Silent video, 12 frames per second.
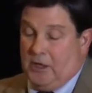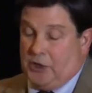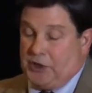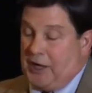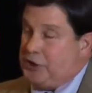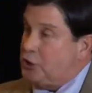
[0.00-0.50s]

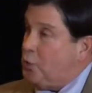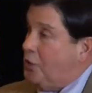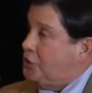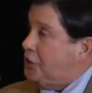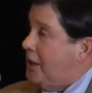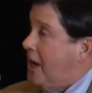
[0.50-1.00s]
So I just
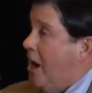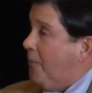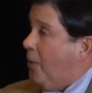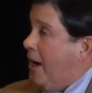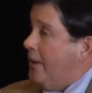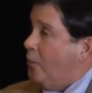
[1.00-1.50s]
want to say how
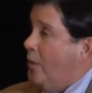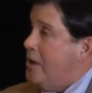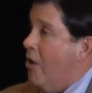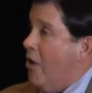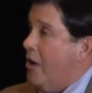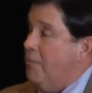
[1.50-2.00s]
proud
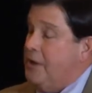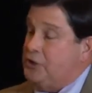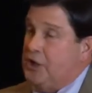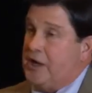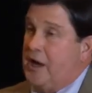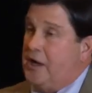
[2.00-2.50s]
we are at
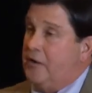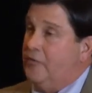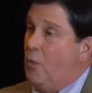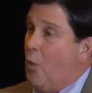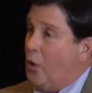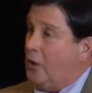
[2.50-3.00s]
BJA
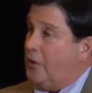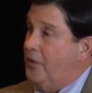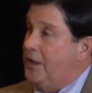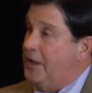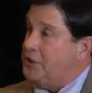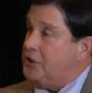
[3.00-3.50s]
of the work
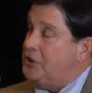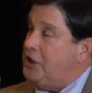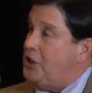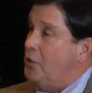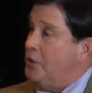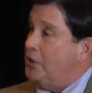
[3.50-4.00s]
that is
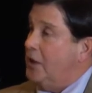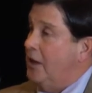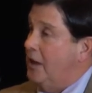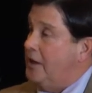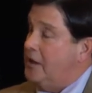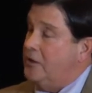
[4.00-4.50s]
continuing
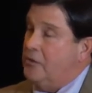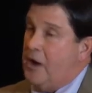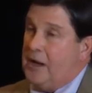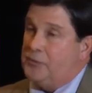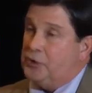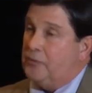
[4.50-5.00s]
in New
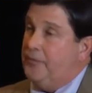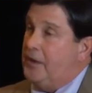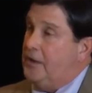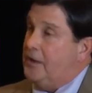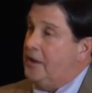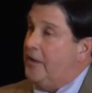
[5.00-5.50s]
Hampshire.
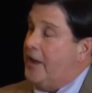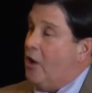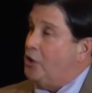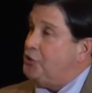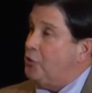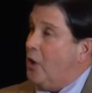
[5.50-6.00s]
They
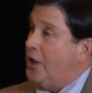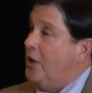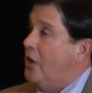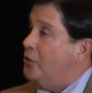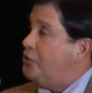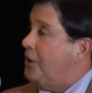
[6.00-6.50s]
also got
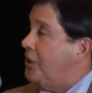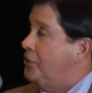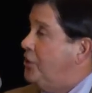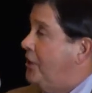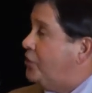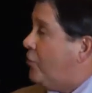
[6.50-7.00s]
another Second
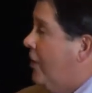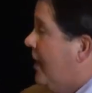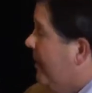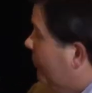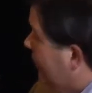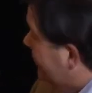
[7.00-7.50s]
Chance
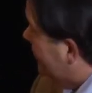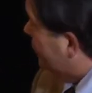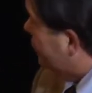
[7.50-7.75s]
grant. I believe